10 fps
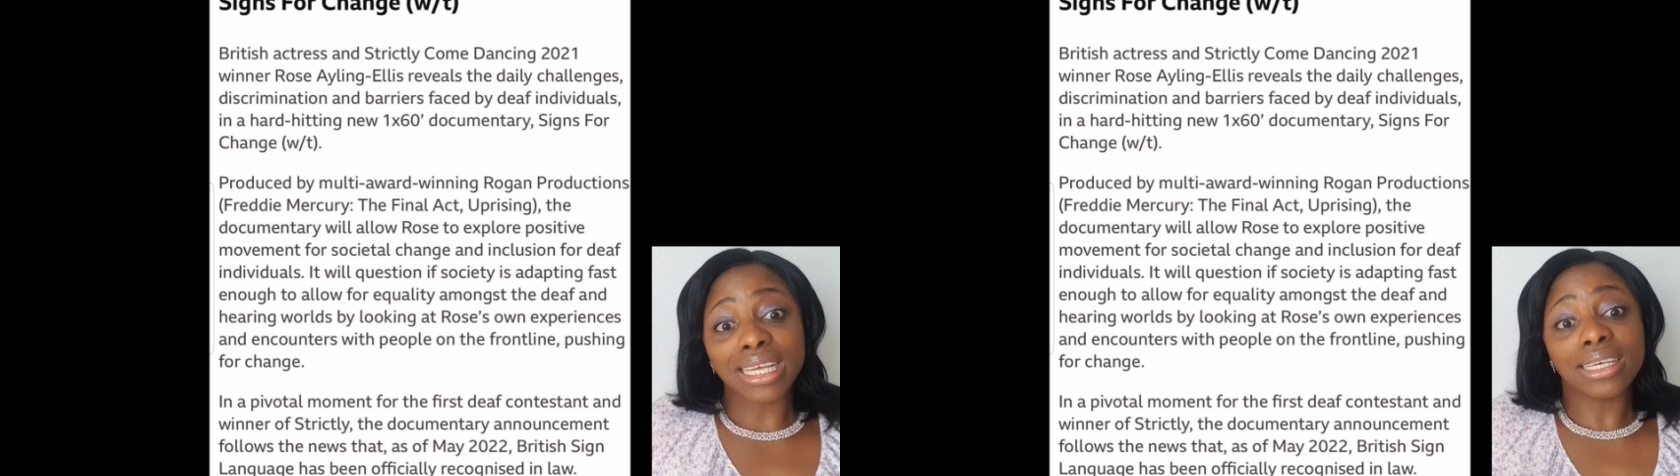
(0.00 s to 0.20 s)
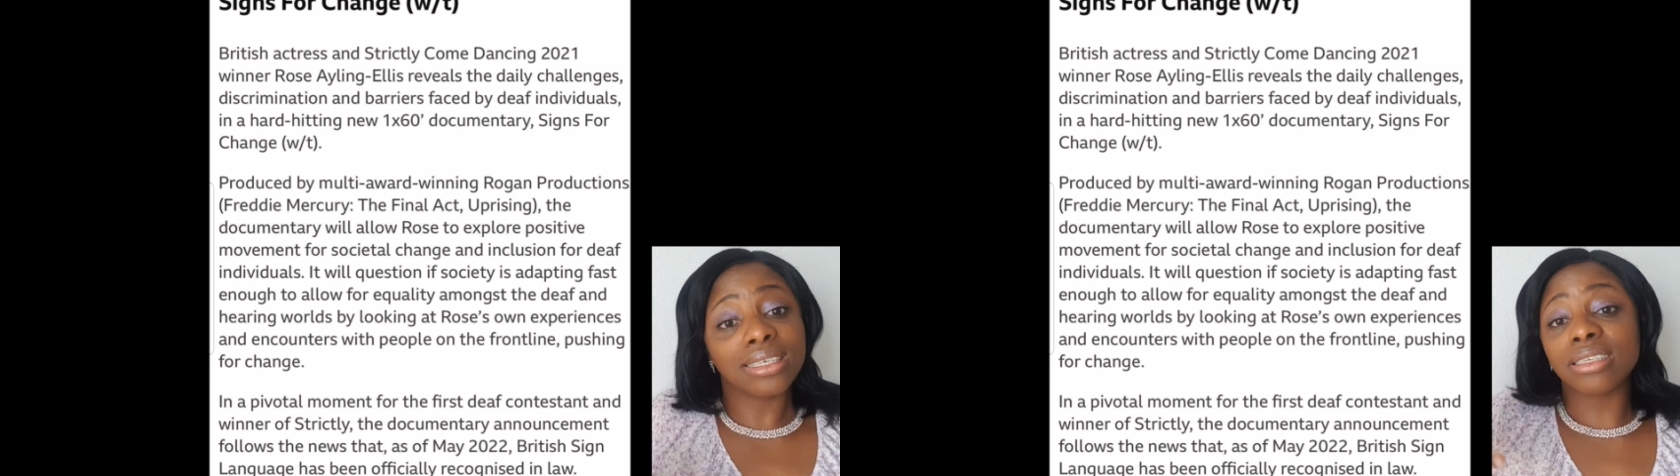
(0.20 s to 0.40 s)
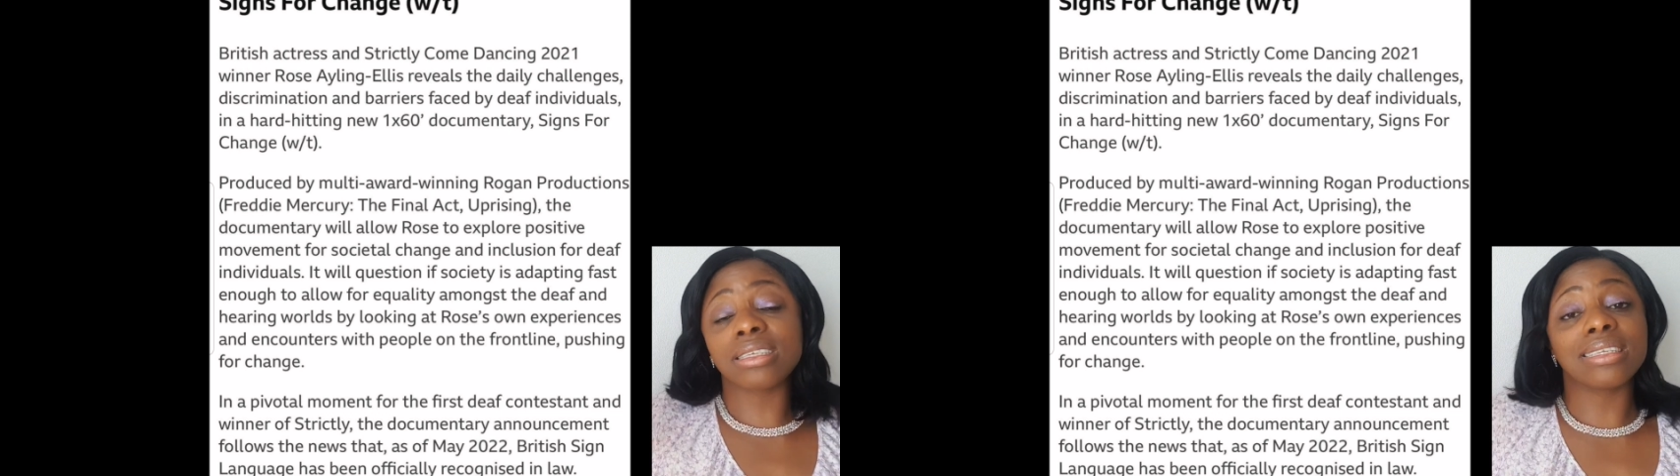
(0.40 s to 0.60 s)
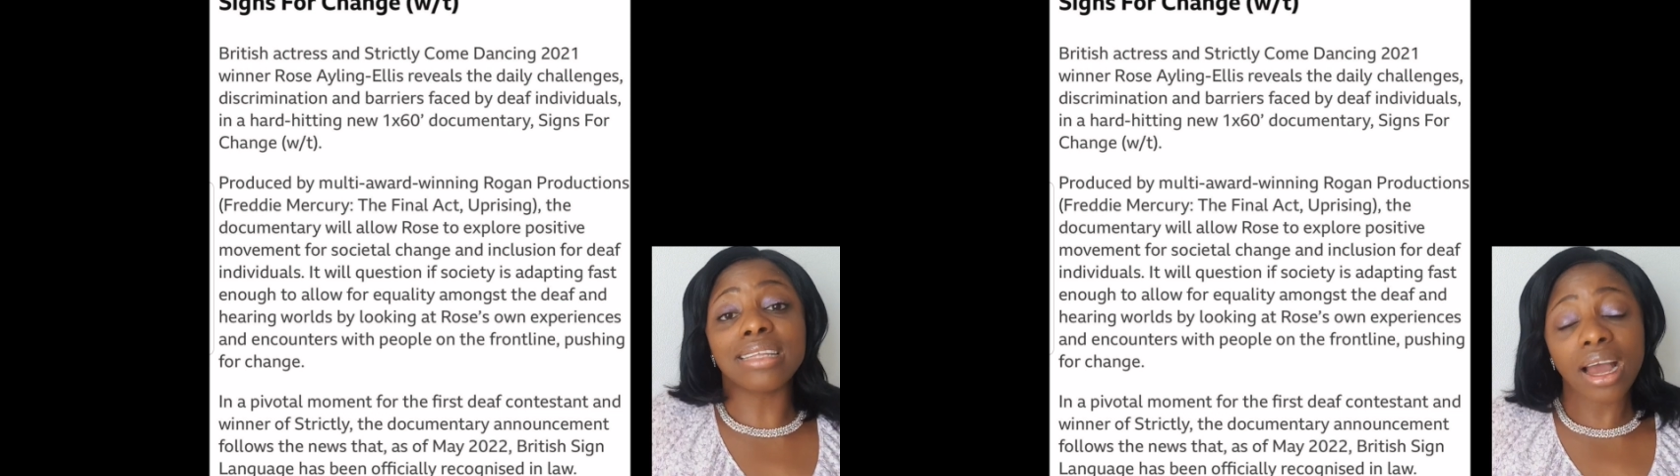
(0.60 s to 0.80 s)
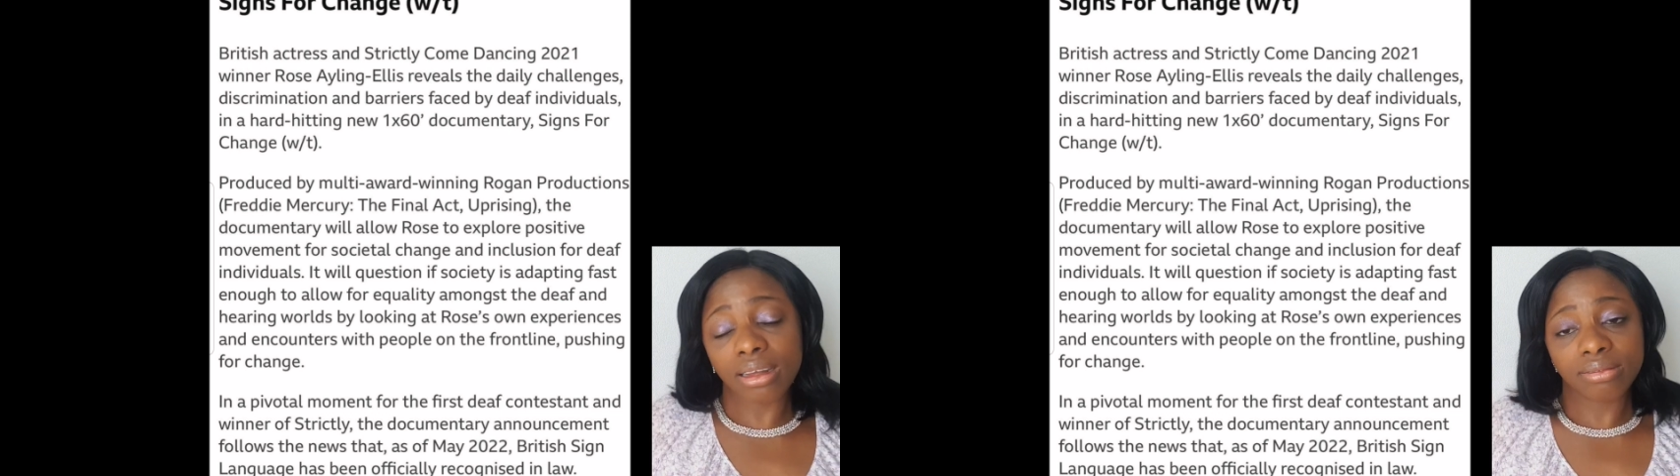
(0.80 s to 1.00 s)

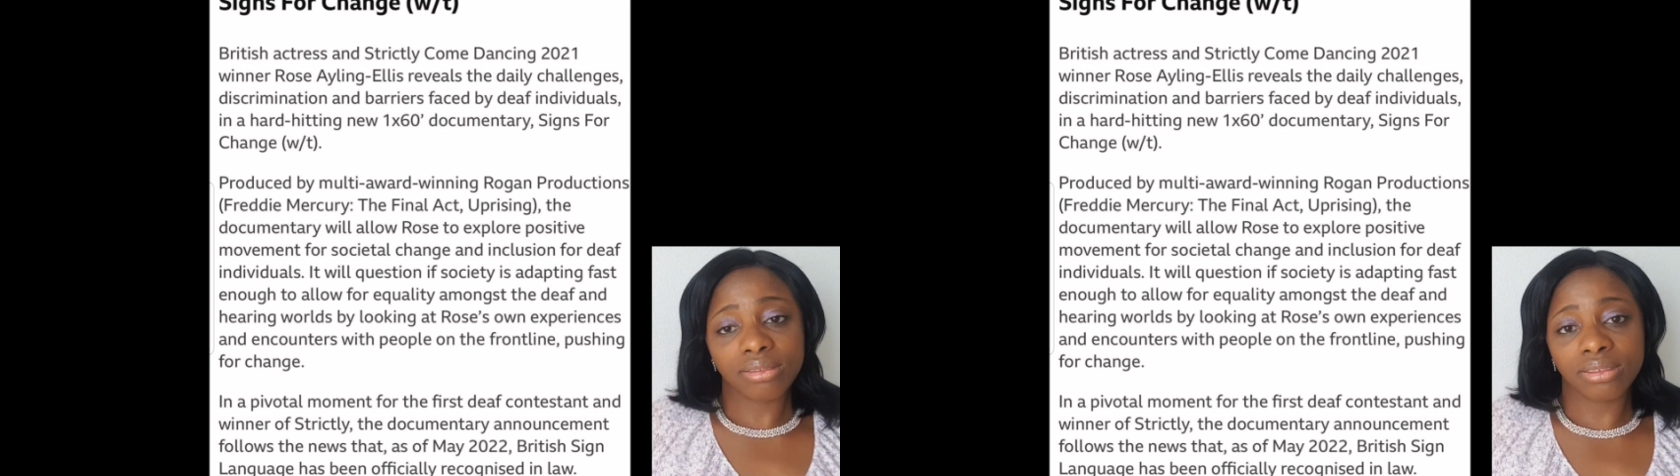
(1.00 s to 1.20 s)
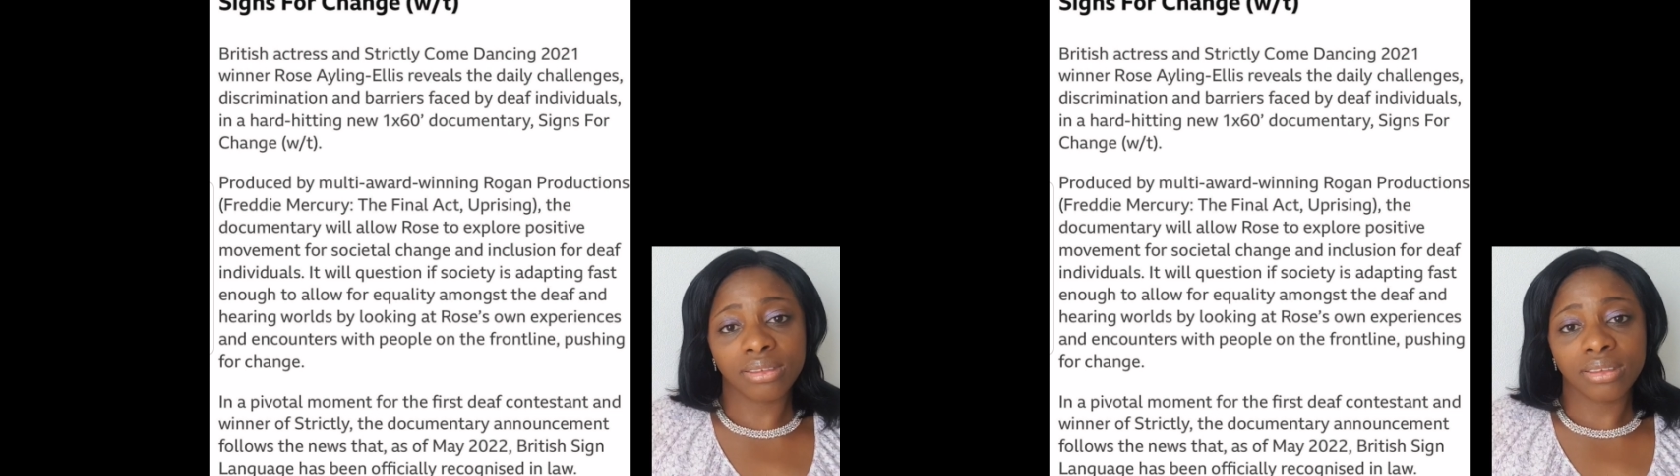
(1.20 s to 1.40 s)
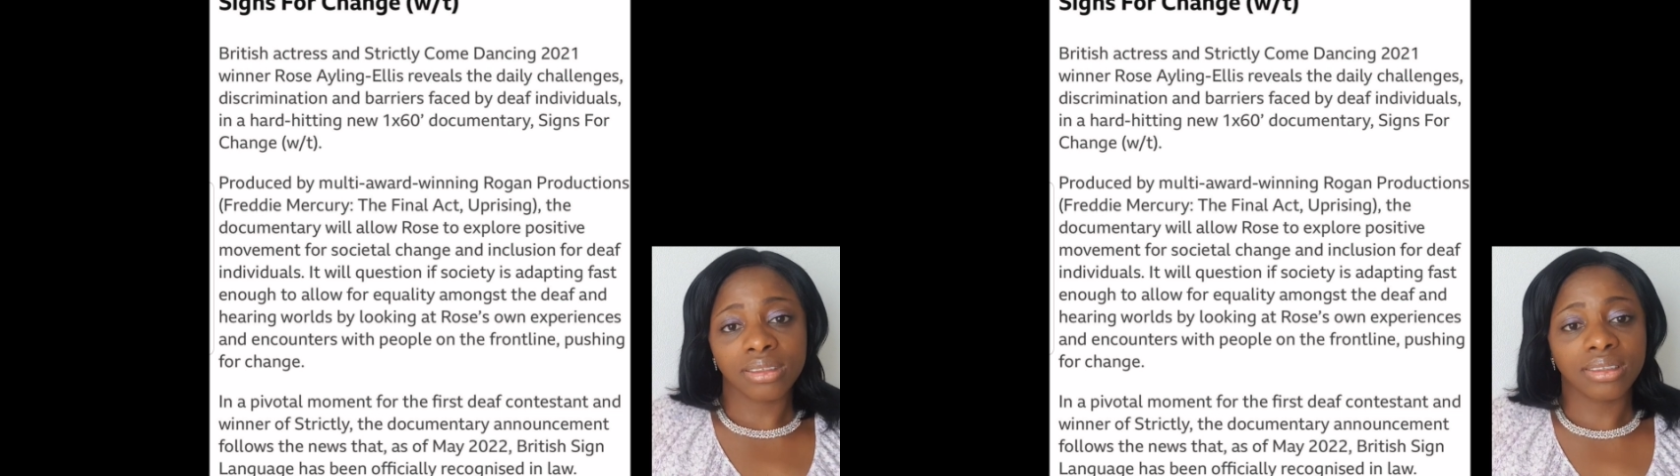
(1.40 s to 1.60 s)
societal change and